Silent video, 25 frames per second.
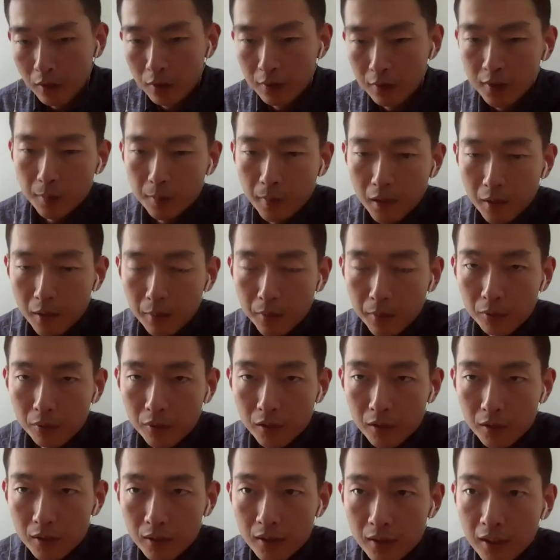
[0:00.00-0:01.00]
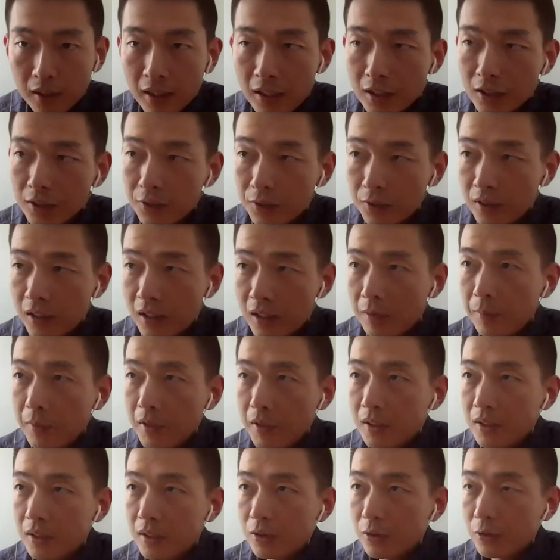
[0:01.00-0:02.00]
of smart buildings, so that
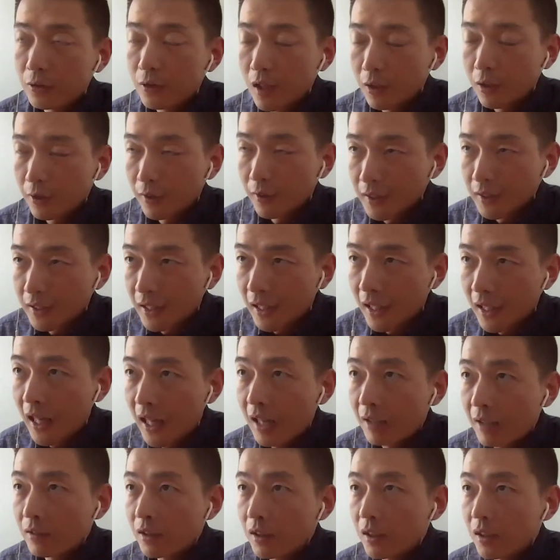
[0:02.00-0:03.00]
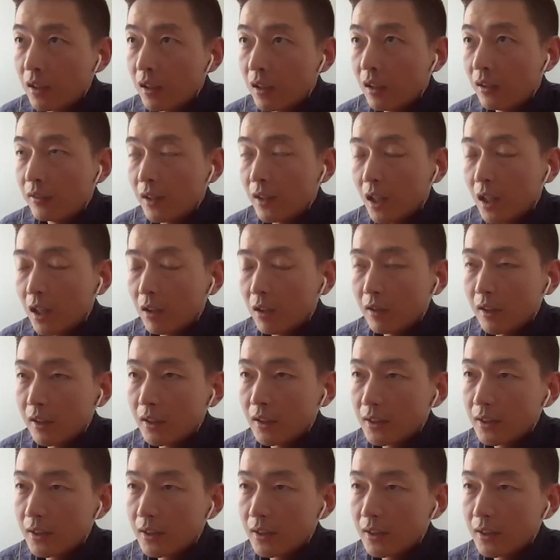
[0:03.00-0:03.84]
means you already have the knowledge,